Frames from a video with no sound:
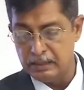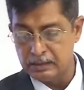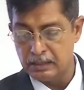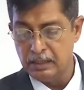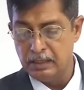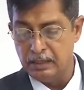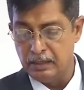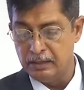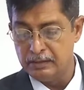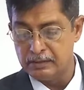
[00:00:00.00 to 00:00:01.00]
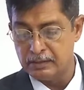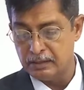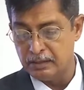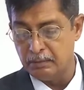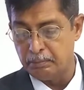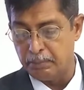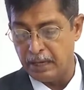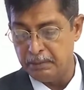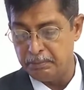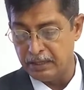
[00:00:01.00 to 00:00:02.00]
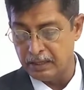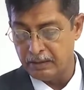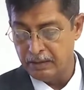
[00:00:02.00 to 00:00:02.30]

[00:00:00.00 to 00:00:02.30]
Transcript: example of a paper mill, but